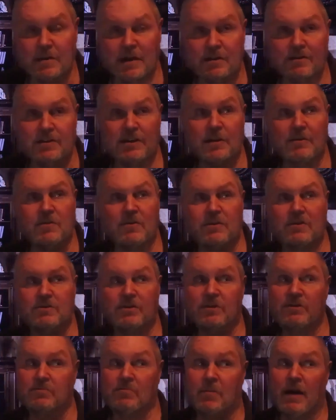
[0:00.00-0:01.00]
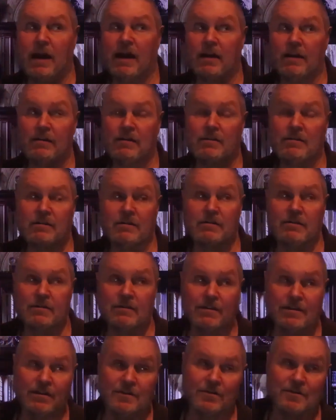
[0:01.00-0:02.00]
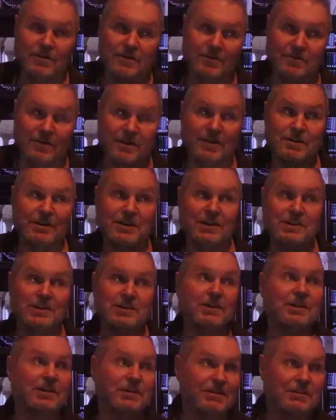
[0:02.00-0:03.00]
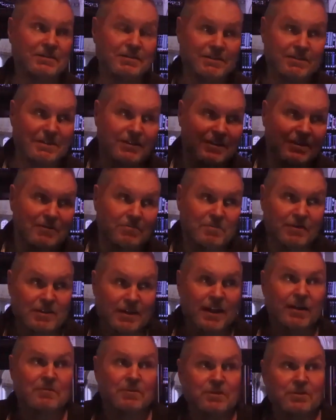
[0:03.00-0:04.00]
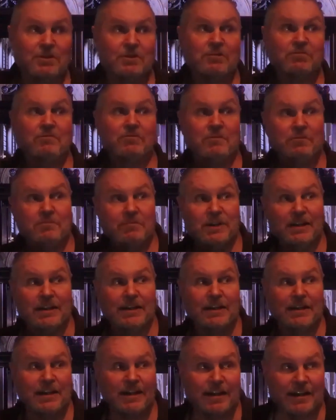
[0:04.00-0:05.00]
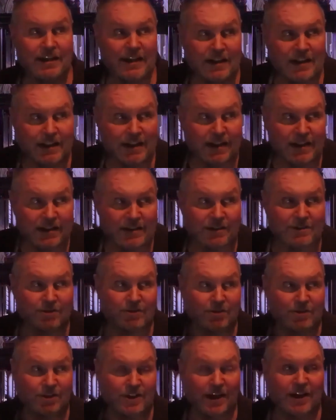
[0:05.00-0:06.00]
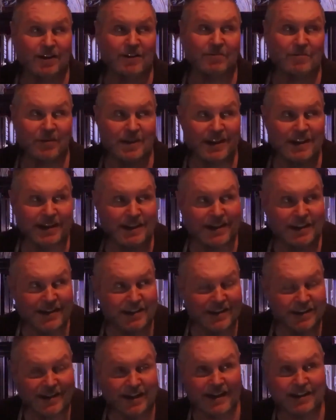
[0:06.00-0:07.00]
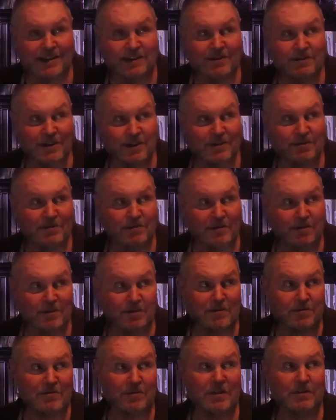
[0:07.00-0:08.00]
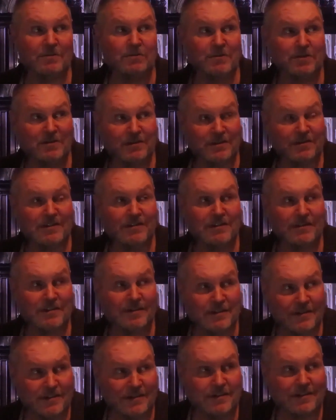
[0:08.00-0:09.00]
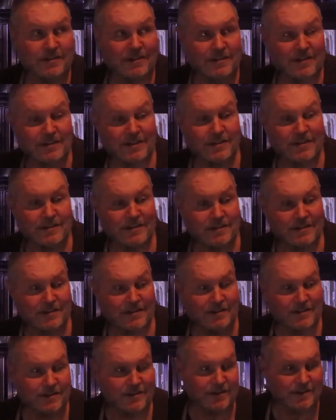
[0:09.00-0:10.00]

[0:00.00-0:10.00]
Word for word: Somebody will say, well, it says mine. Well, it does. But that was just for me to scare me in the test of devotion. Yeah.